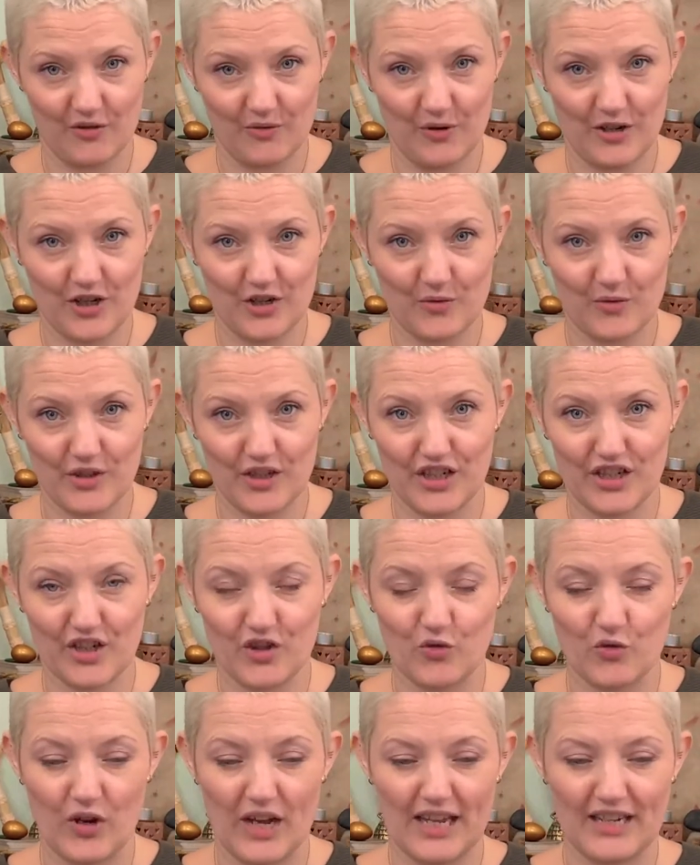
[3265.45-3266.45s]
which we're going to
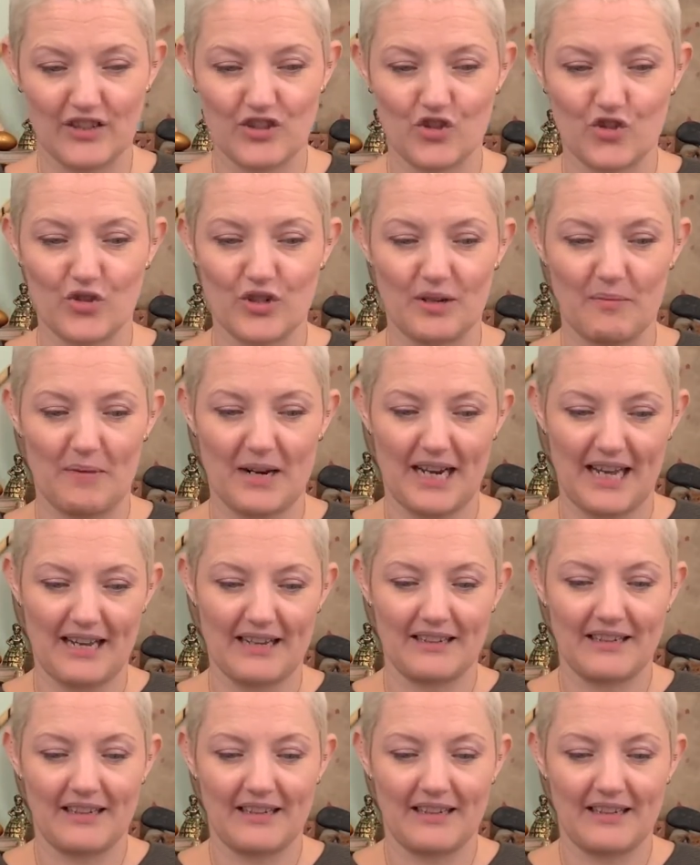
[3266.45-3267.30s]
go ahead and do in a minute.